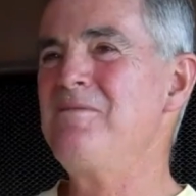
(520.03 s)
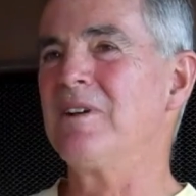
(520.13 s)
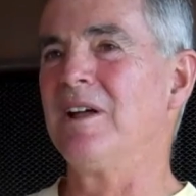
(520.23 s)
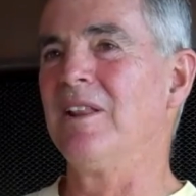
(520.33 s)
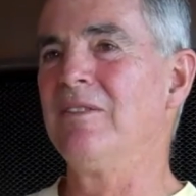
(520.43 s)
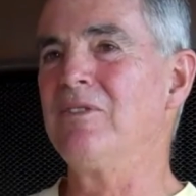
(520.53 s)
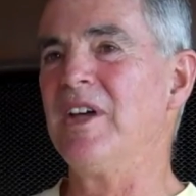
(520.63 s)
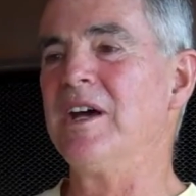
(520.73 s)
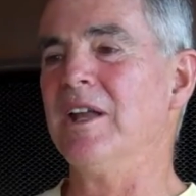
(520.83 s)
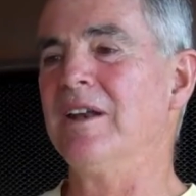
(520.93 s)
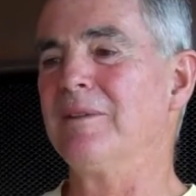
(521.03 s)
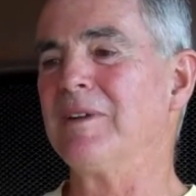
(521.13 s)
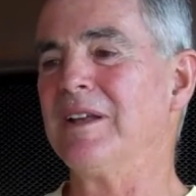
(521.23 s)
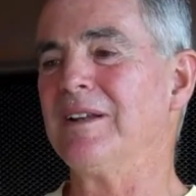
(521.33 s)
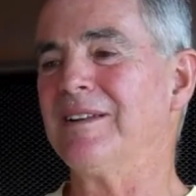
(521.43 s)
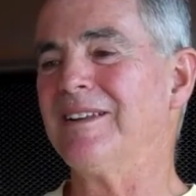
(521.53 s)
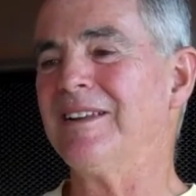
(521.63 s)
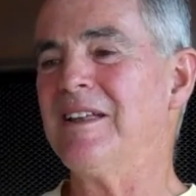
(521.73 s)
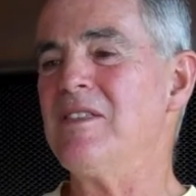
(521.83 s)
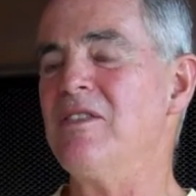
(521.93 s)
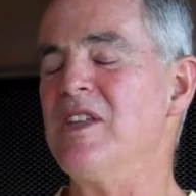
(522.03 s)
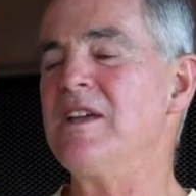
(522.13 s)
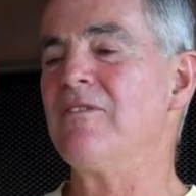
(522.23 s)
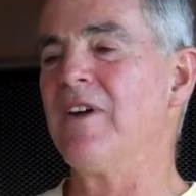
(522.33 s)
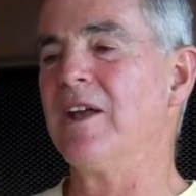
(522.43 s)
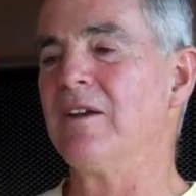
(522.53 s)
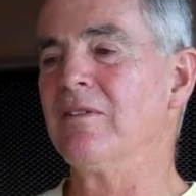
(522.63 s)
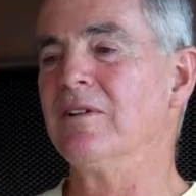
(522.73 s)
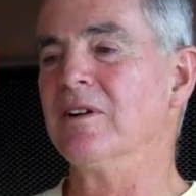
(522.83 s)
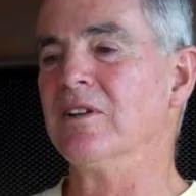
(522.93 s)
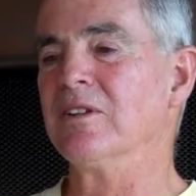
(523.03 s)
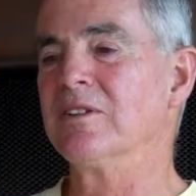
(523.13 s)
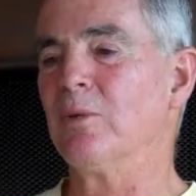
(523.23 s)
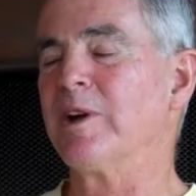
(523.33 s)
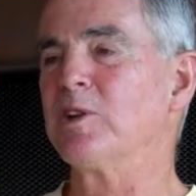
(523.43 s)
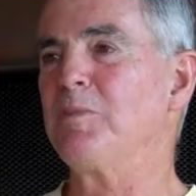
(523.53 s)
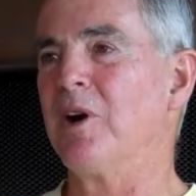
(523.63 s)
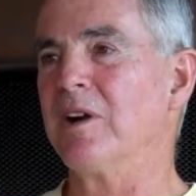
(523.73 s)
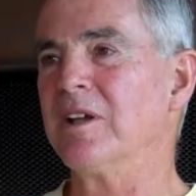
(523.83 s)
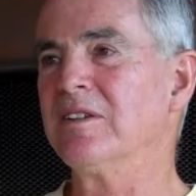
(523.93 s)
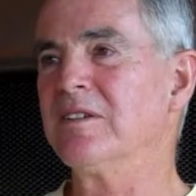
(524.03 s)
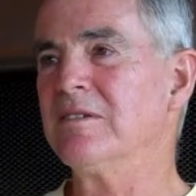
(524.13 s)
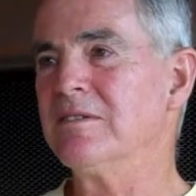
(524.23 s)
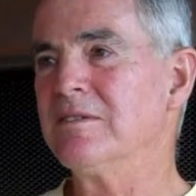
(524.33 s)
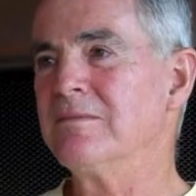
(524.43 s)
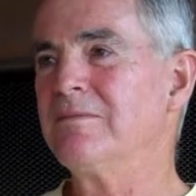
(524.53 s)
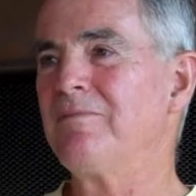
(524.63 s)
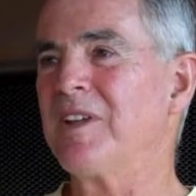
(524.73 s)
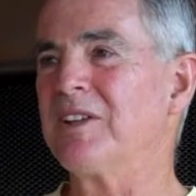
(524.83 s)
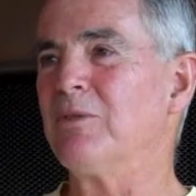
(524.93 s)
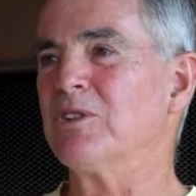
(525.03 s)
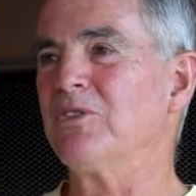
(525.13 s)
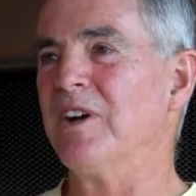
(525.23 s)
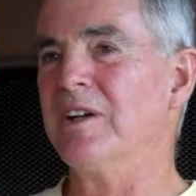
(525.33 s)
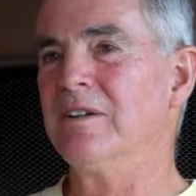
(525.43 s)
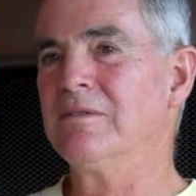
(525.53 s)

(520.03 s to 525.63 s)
Well, then, I mean, the event was the winners' parties, because that was fun.